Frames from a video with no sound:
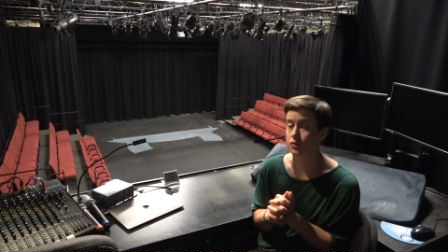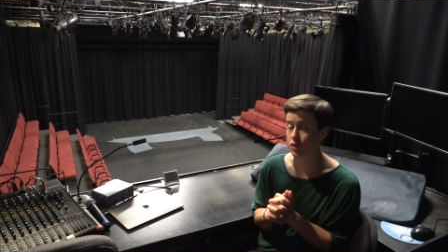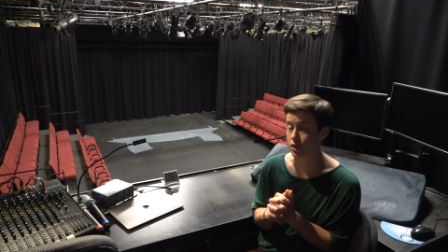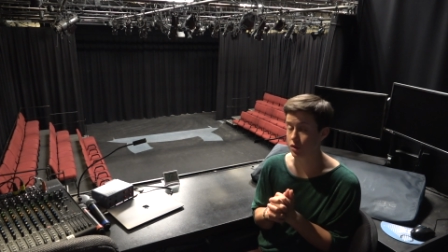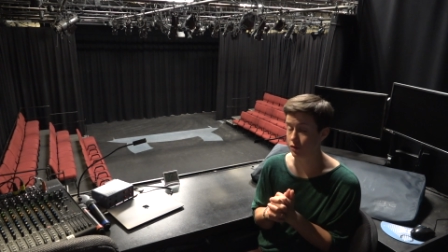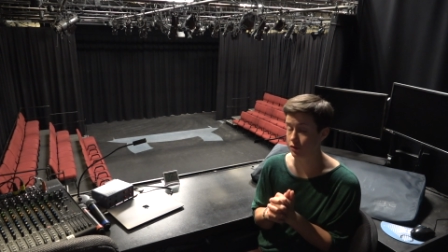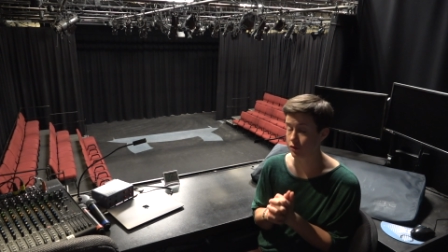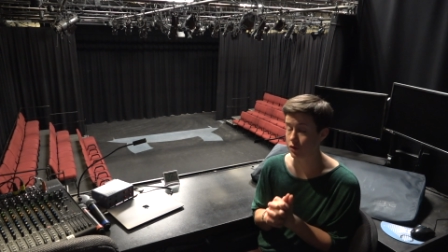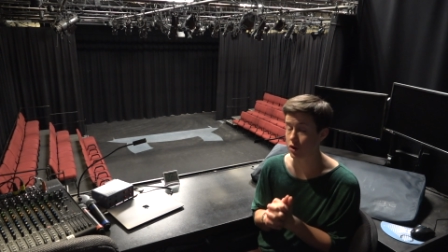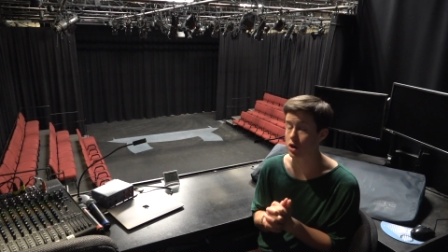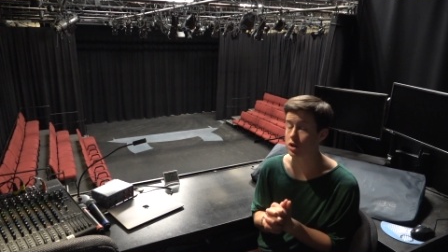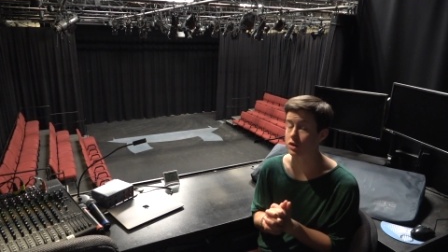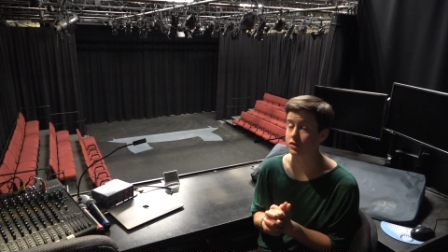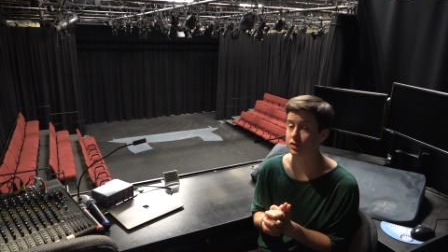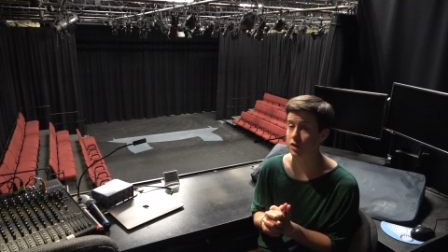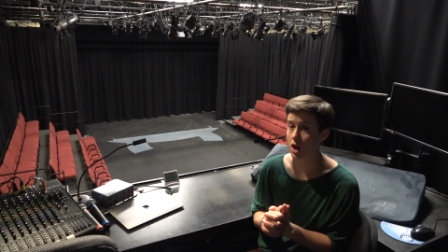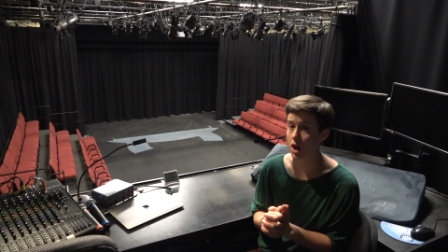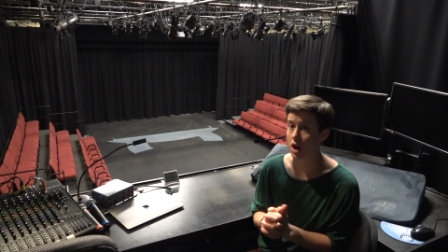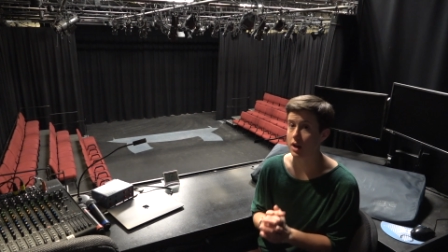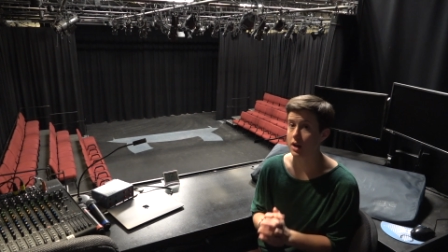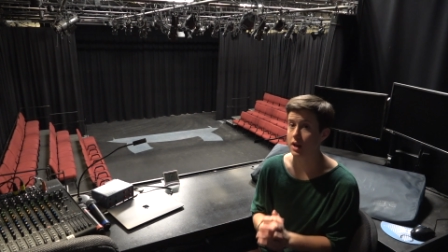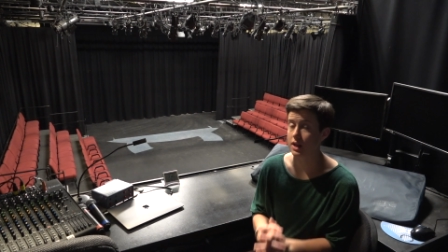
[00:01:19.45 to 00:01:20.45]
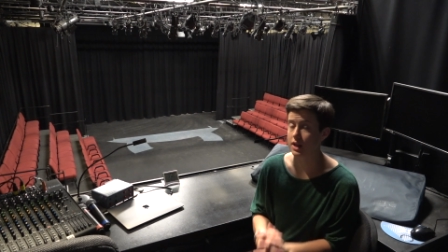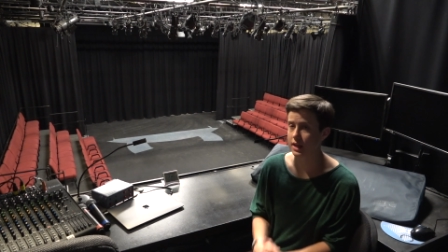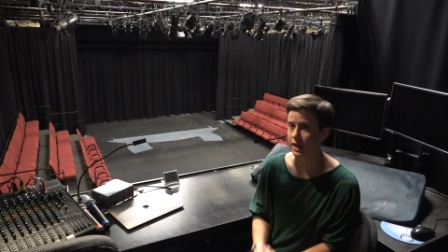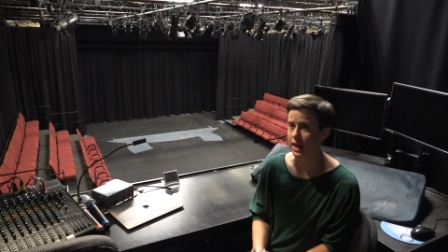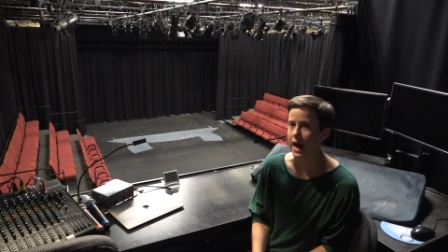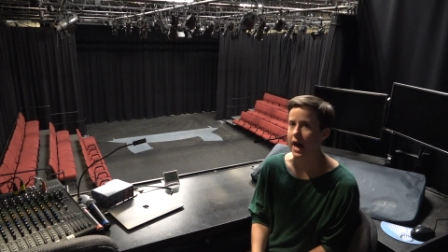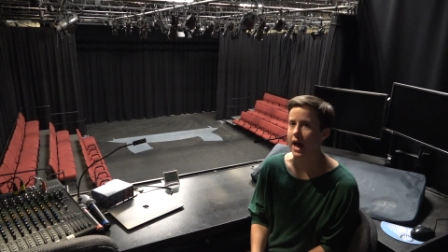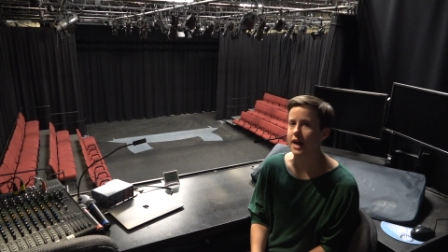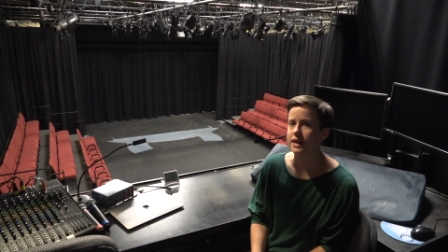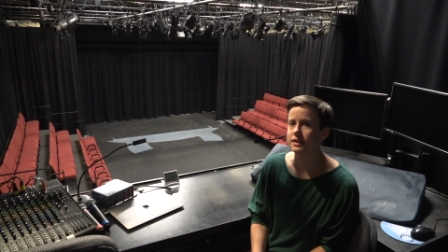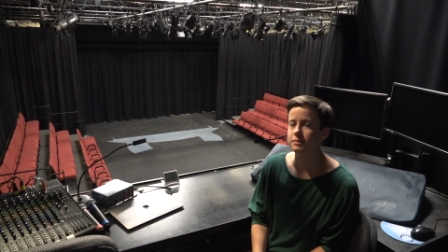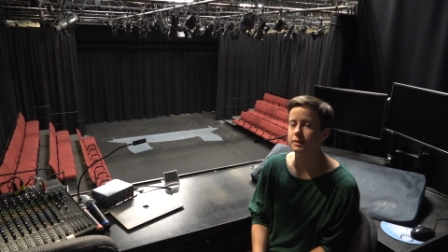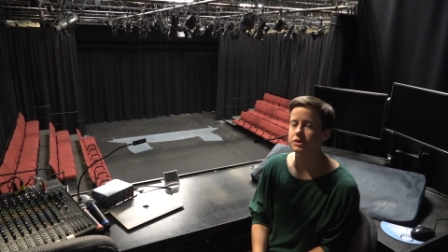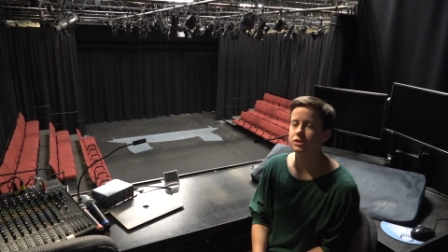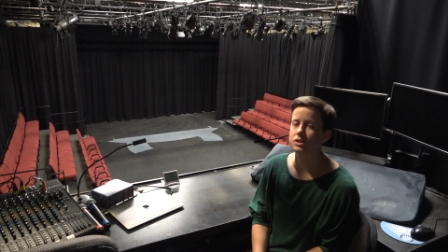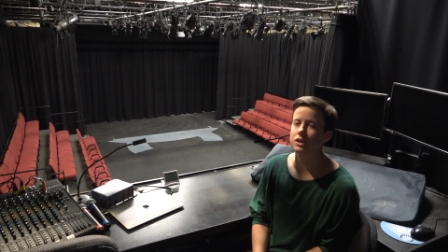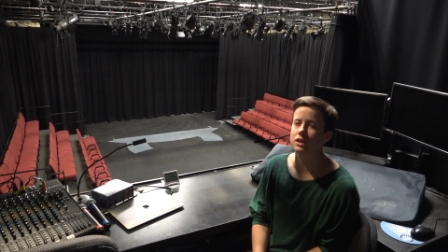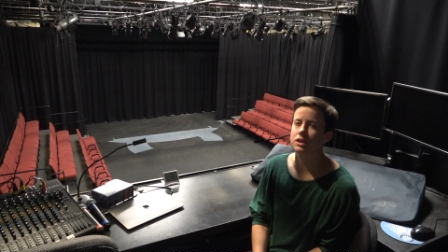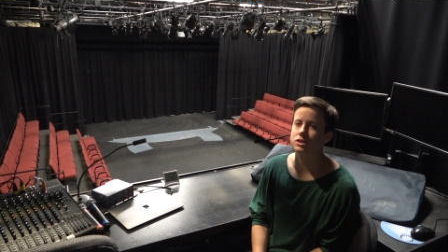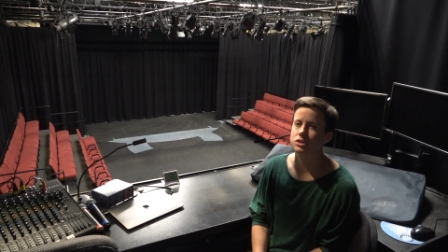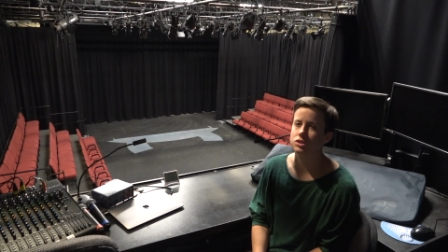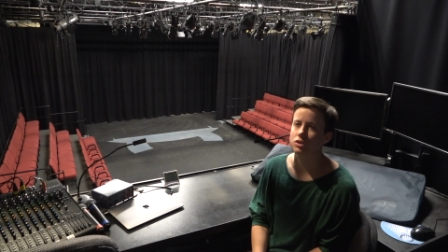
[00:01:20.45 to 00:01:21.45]
For the first audit, yeah,
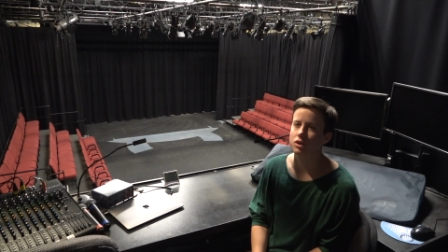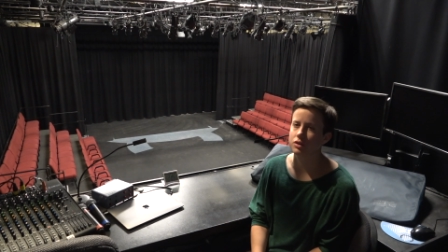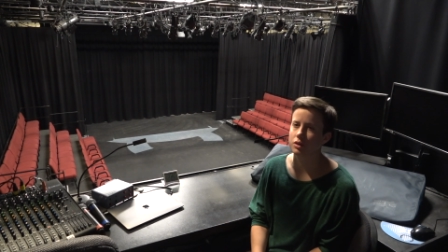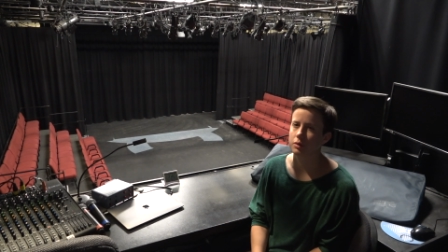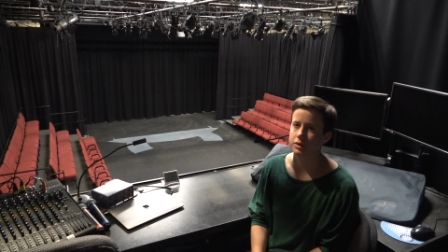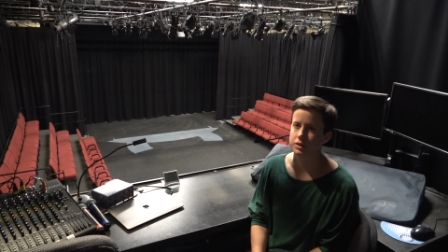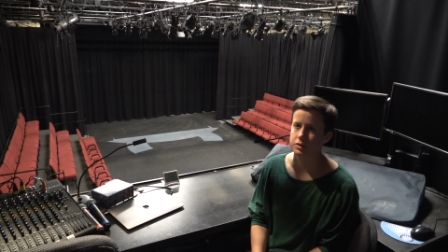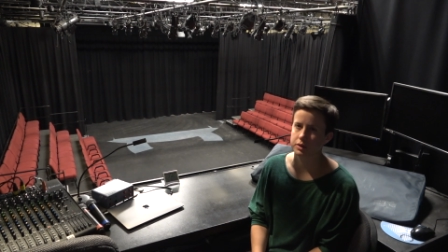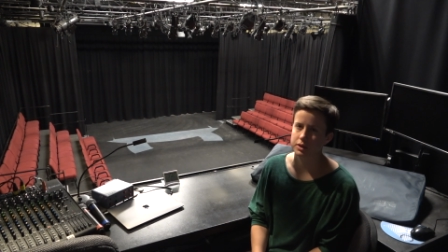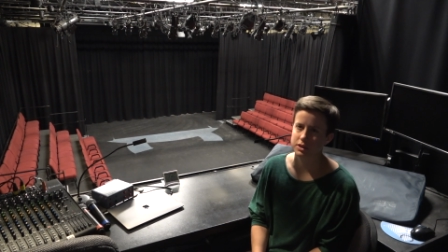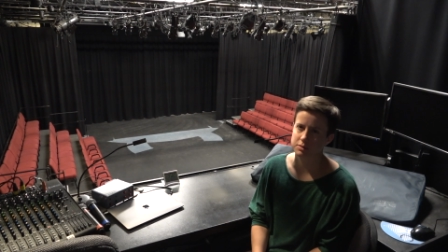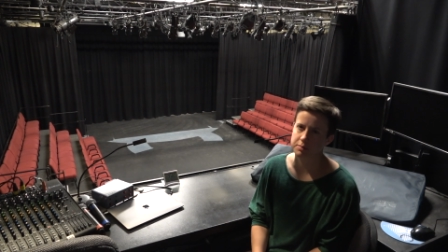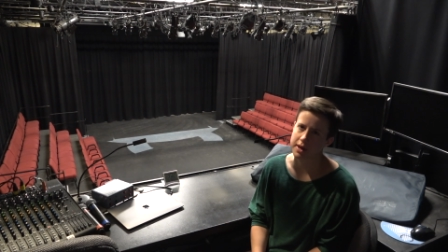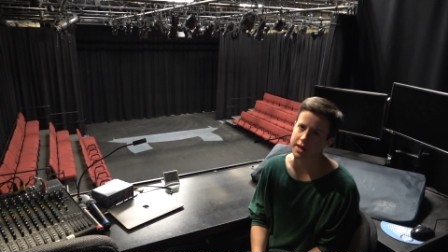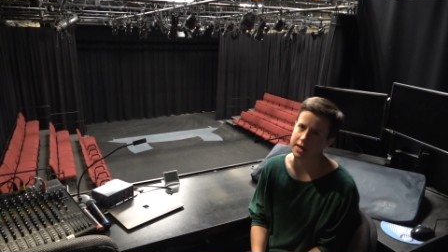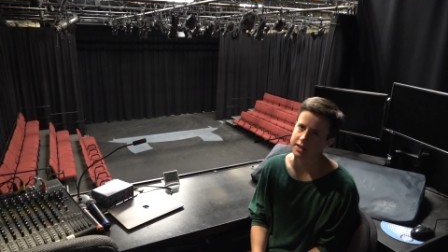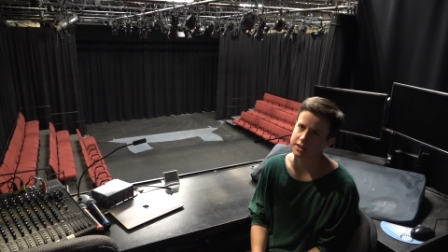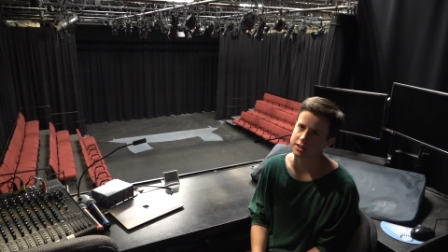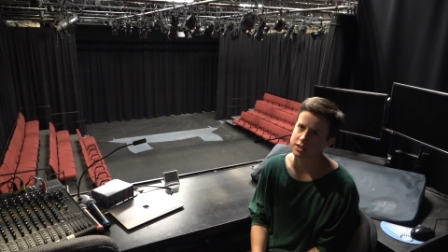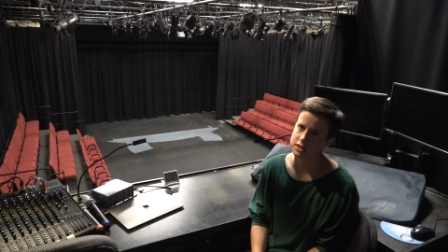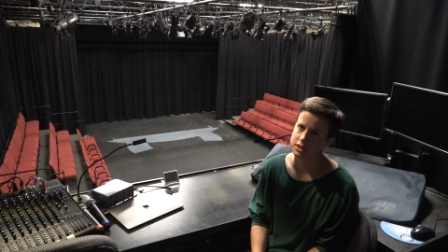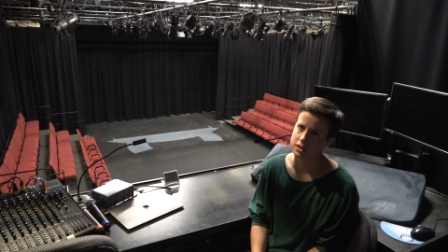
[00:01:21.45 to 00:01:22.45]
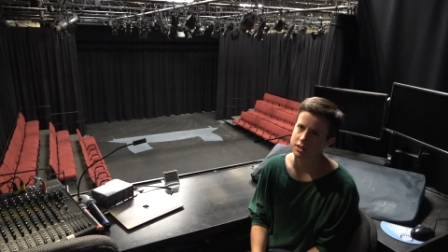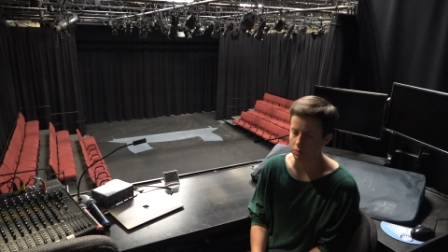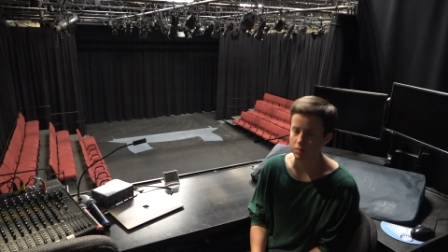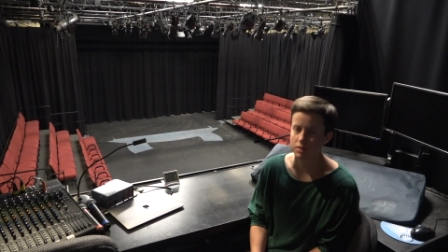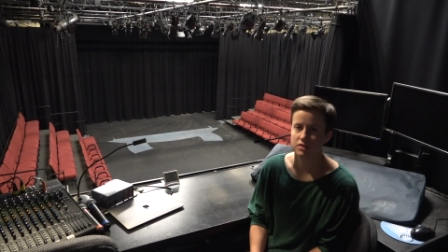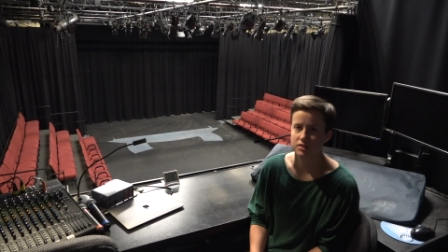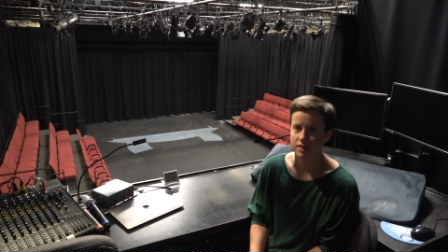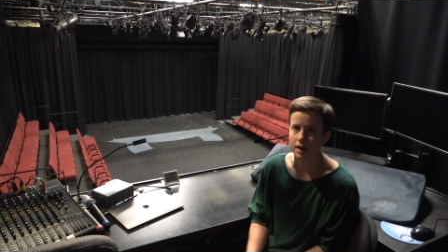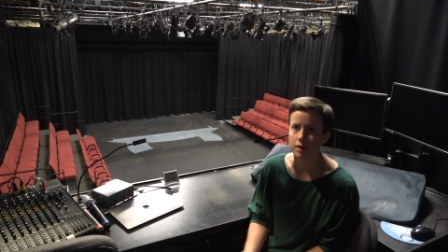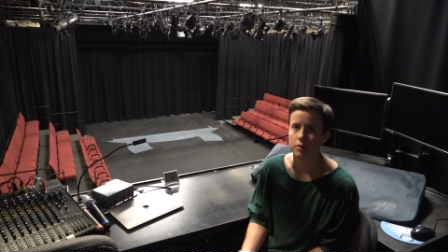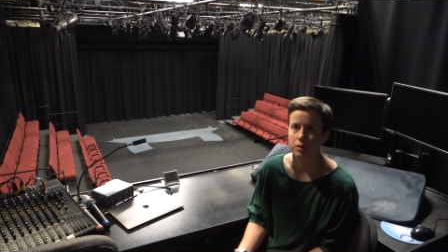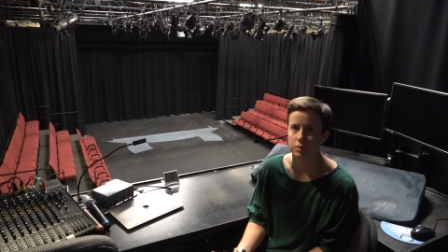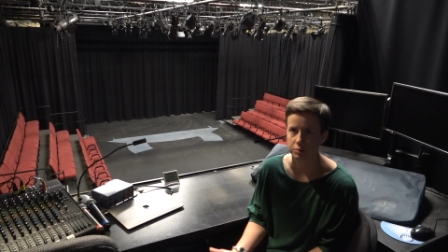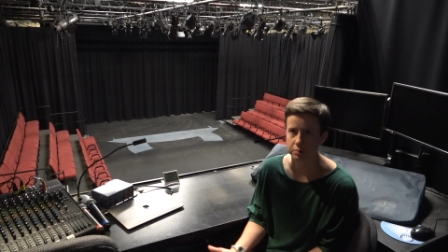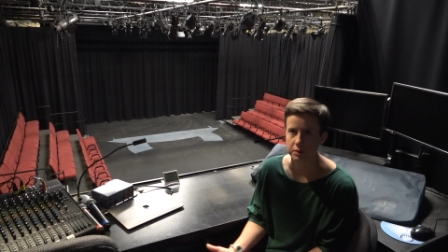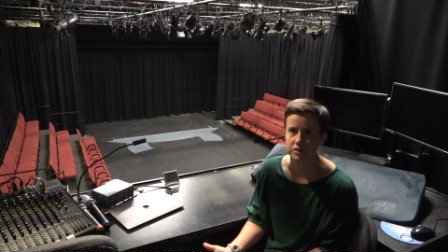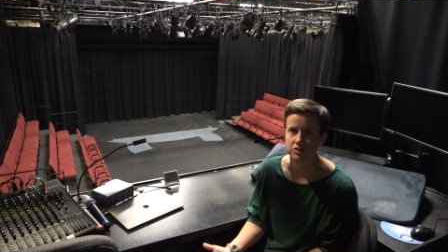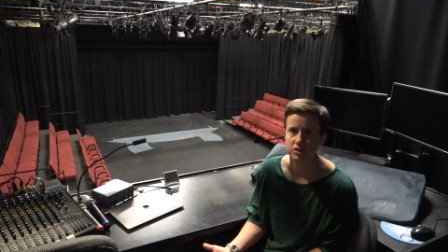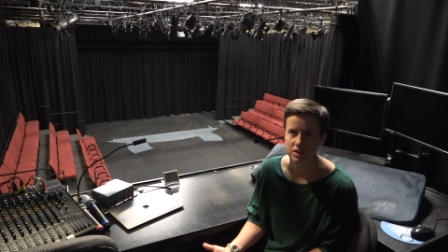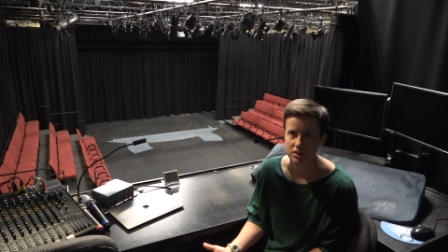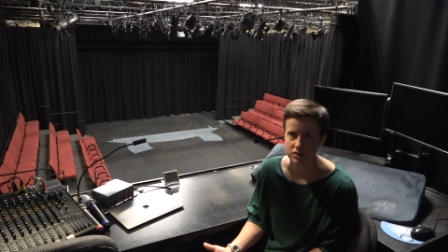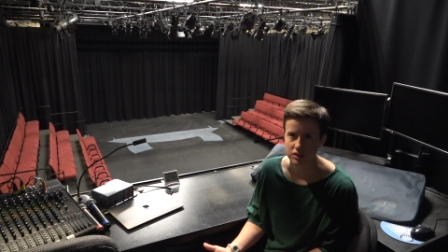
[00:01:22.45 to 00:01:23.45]
especially because you don't know what to expect. The second one was
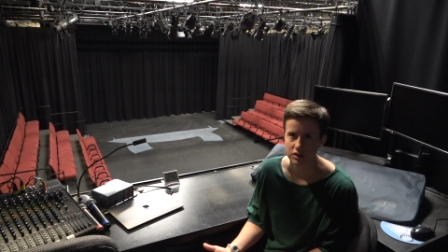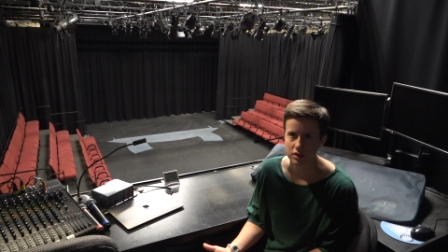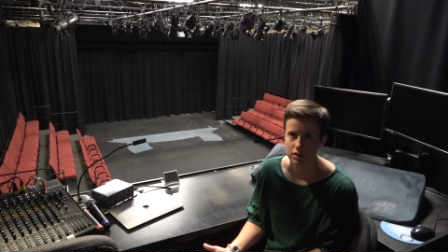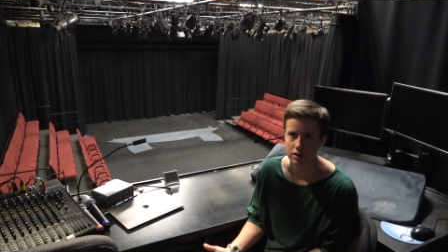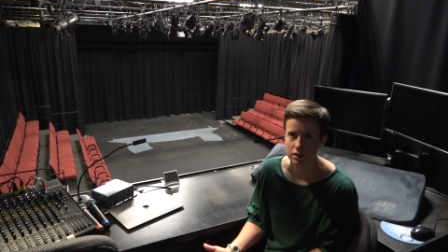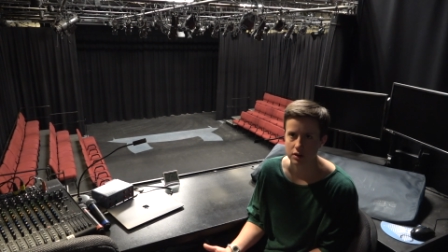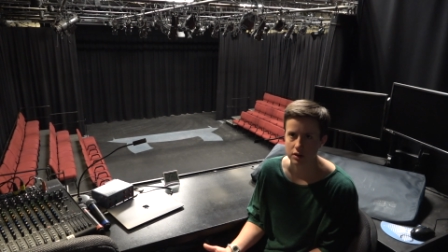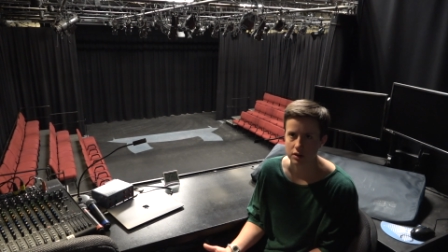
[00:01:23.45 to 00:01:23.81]
much easier.